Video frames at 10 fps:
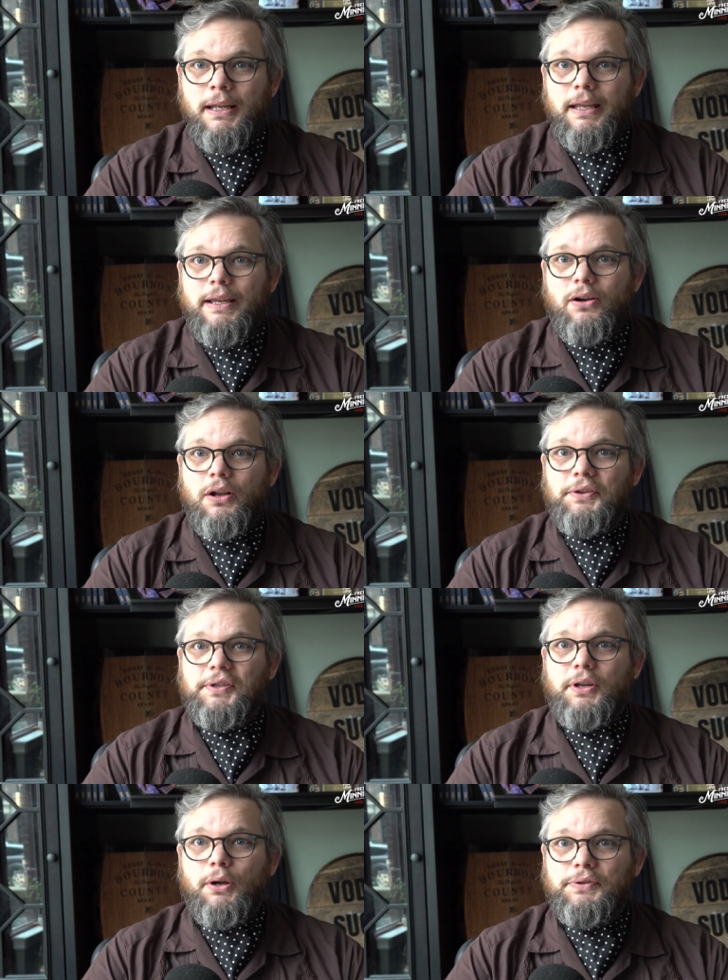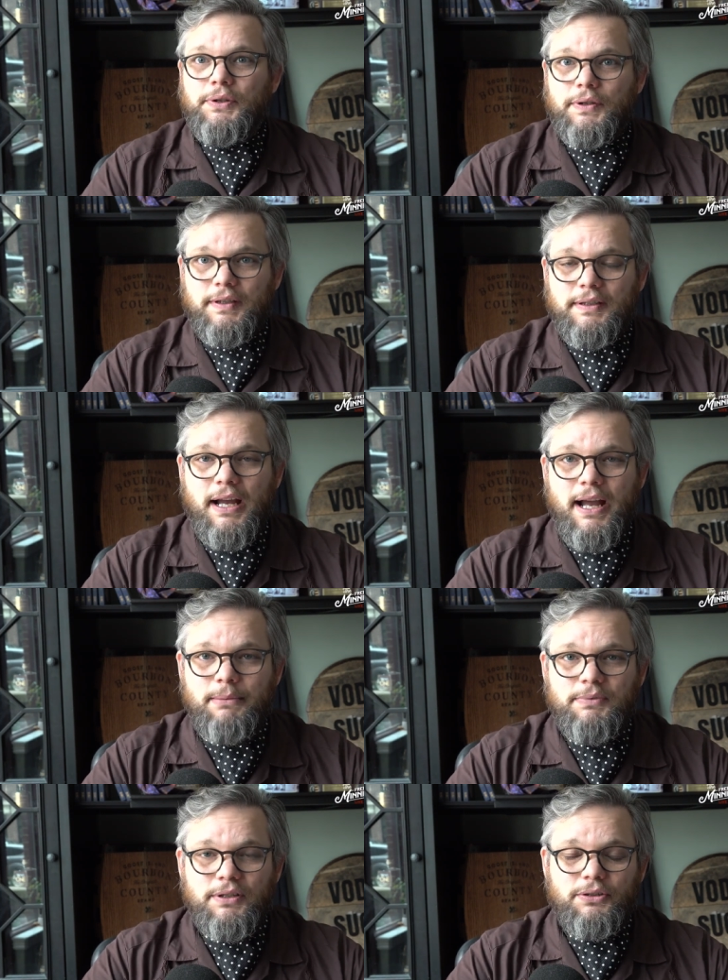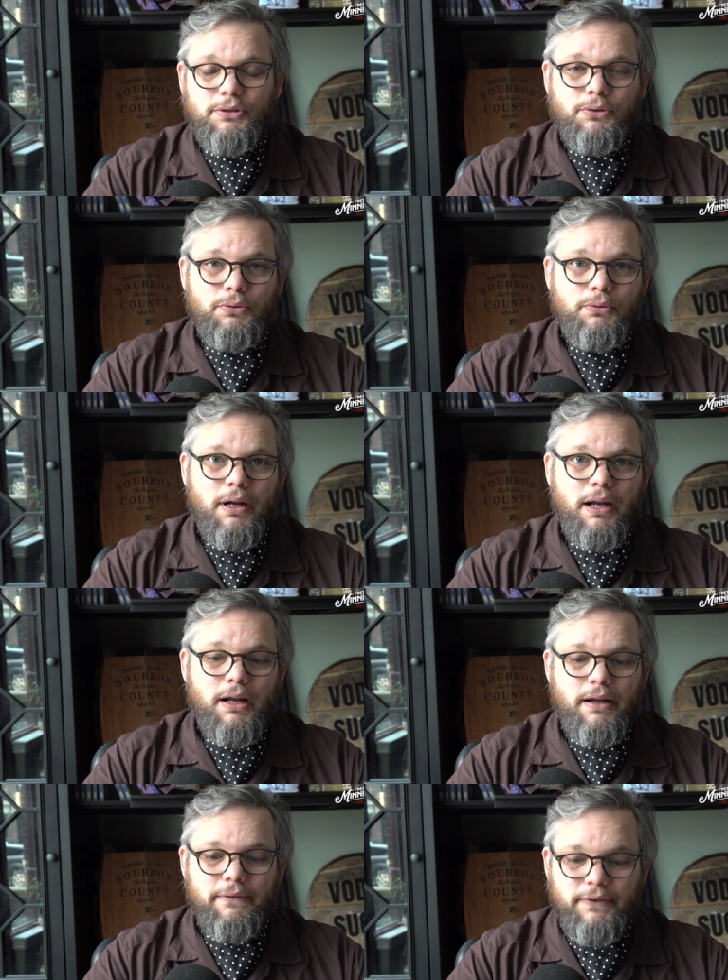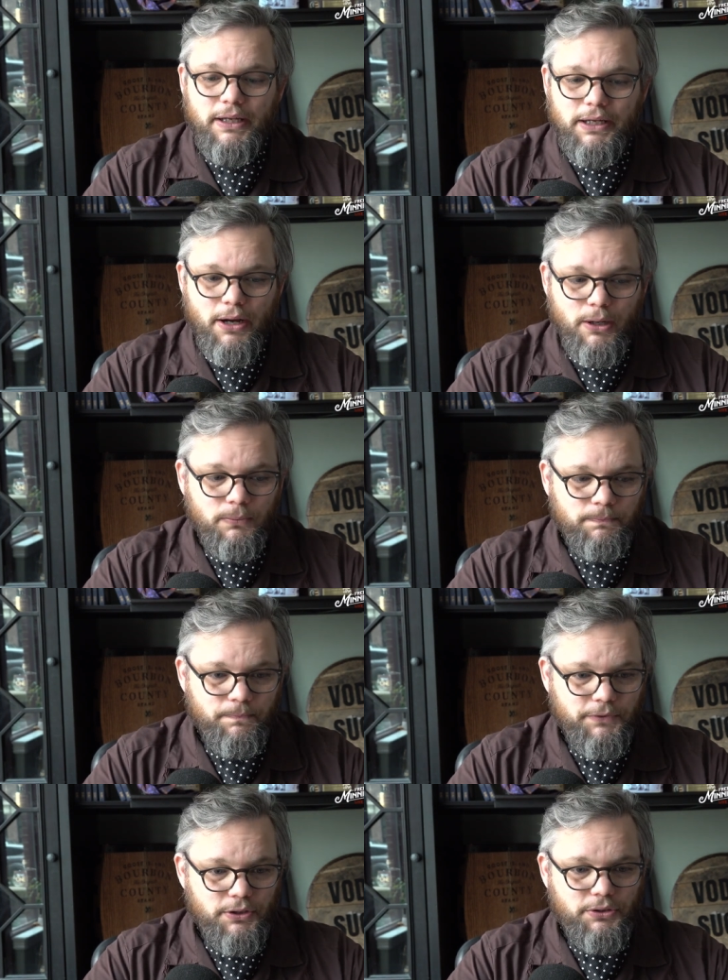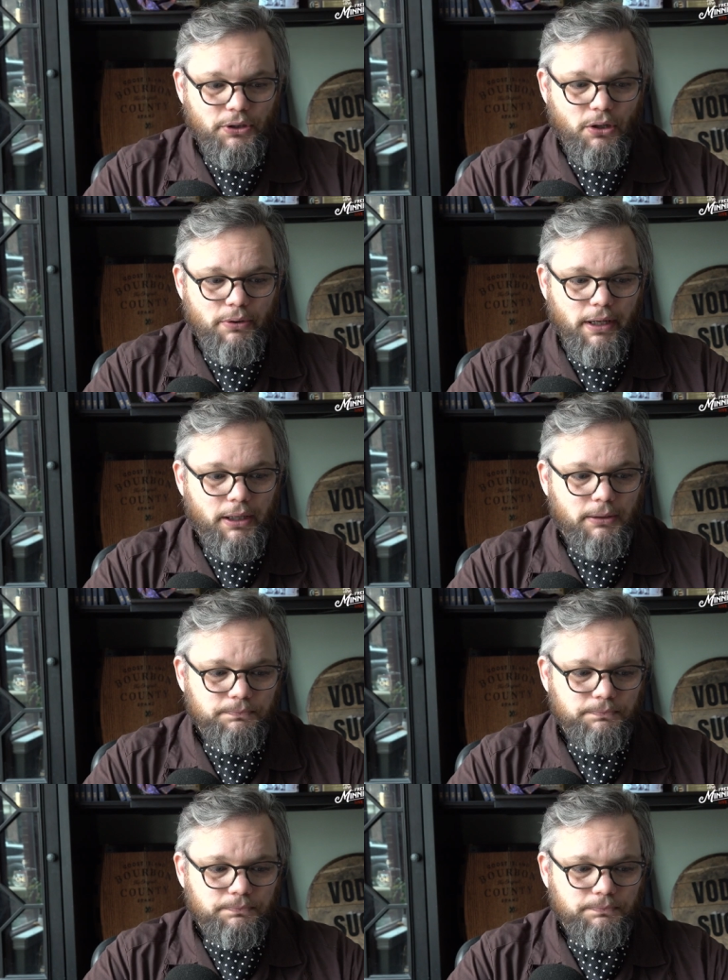He also took the time to do a video to show here